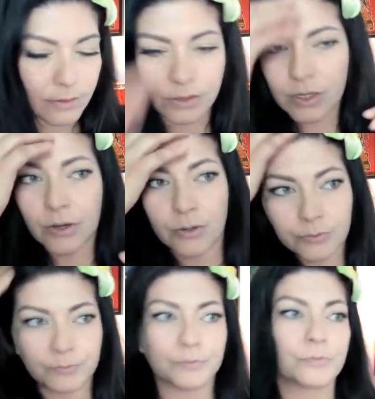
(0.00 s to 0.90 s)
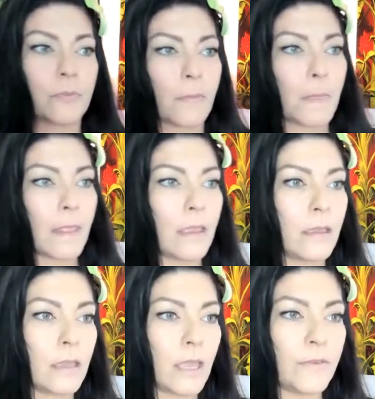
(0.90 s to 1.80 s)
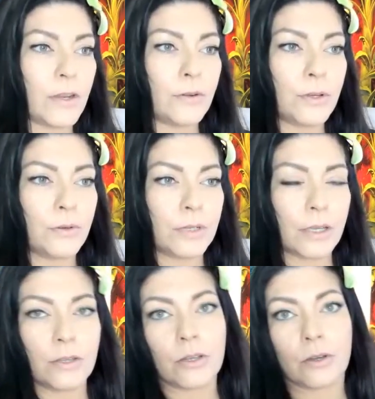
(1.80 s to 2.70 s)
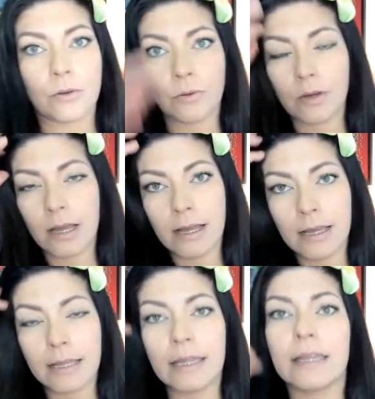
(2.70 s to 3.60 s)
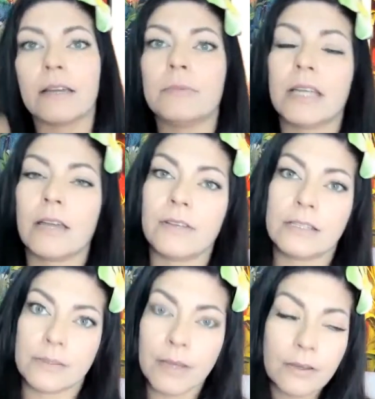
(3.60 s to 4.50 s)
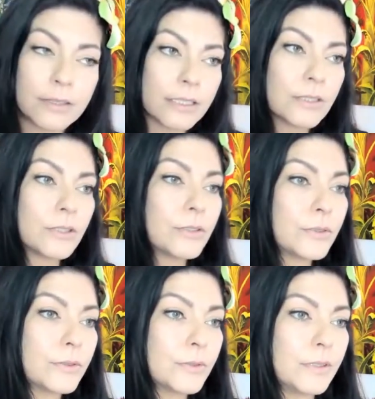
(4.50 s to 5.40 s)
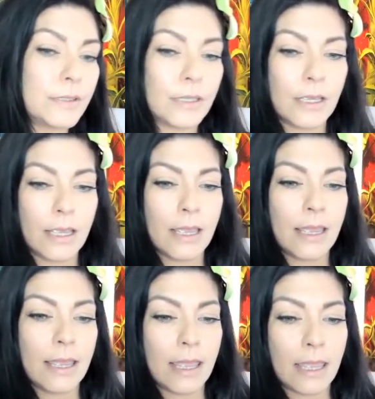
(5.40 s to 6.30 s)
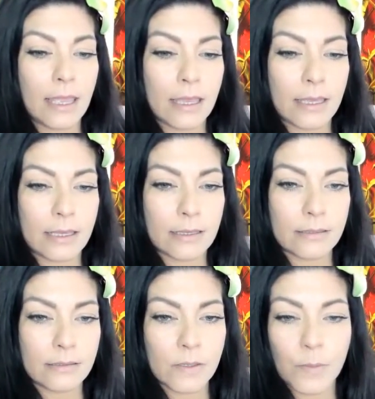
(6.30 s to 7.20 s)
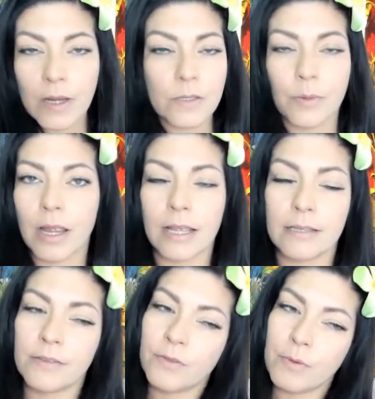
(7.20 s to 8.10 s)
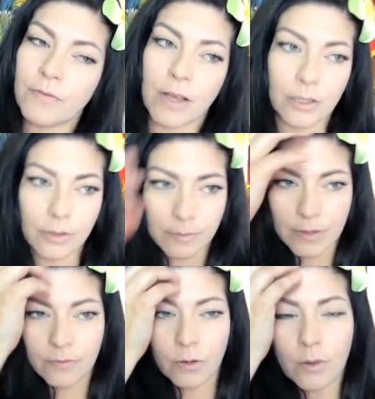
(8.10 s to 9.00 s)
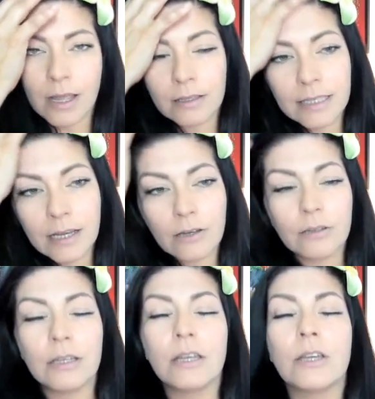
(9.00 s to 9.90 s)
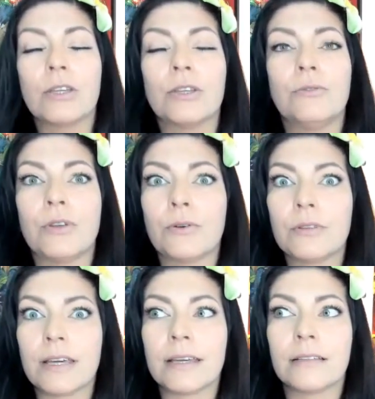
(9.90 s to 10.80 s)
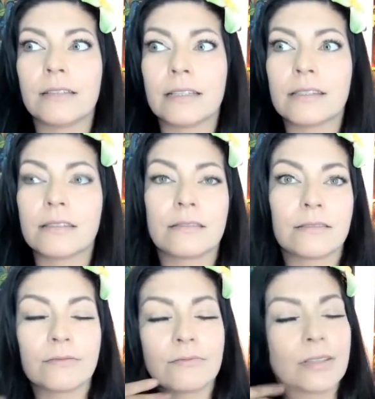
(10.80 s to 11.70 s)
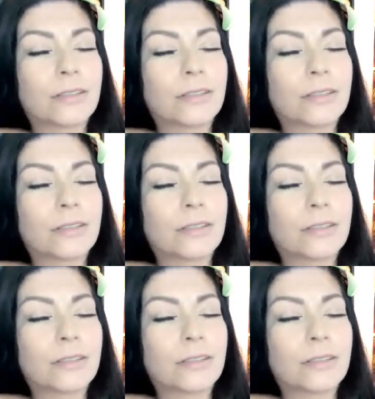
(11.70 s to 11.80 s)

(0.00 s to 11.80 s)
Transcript: So, if you don't know, now you know. I have been having some health issues. And surprise, surprise, if you've been following me for a while now, you know that that's